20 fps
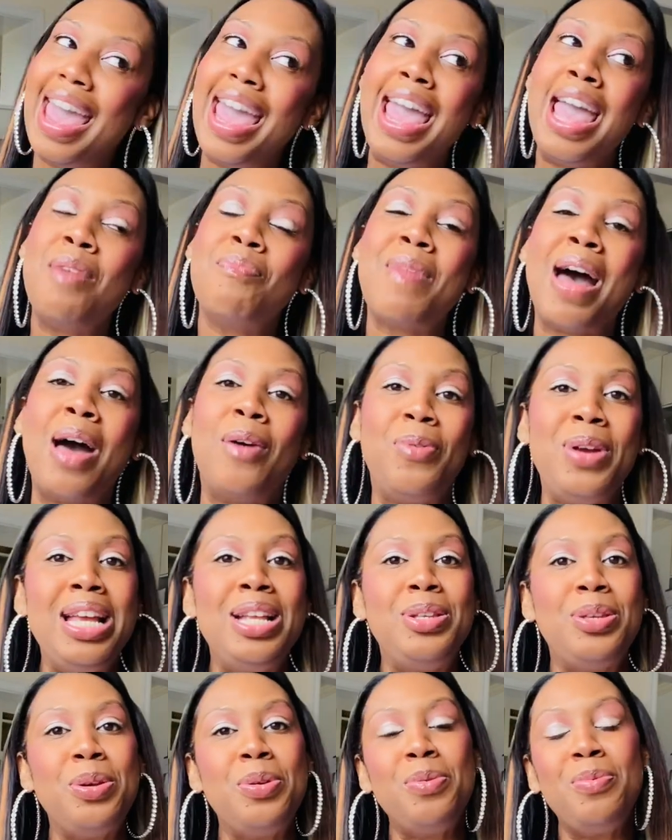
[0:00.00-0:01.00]
and my
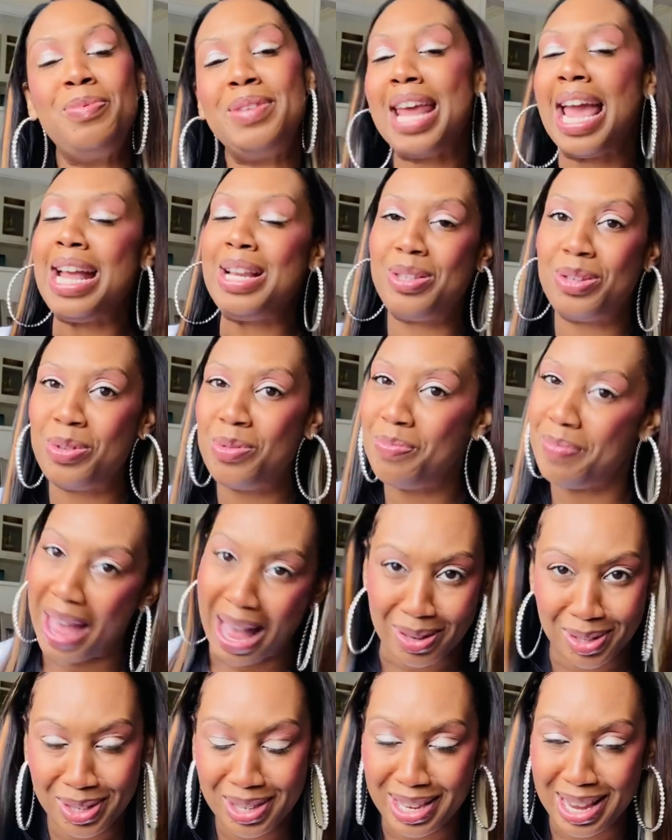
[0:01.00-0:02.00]
week two, day two
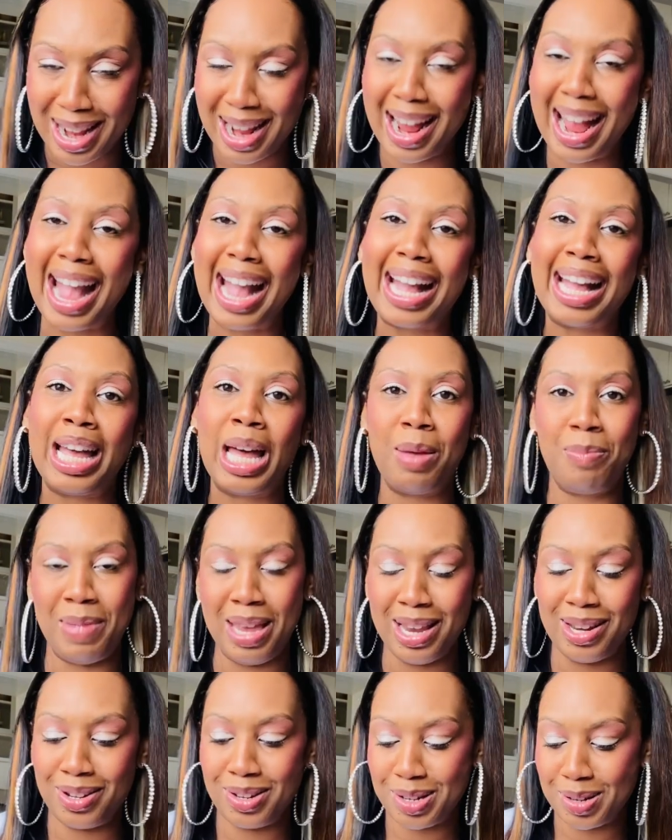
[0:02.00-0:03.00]
bouncer,
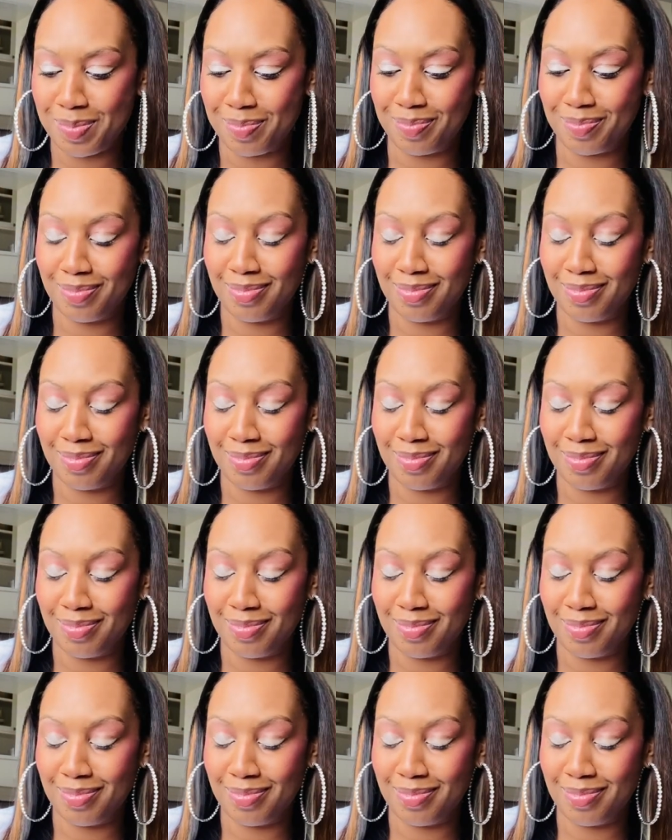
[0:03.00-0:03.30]
Kamish.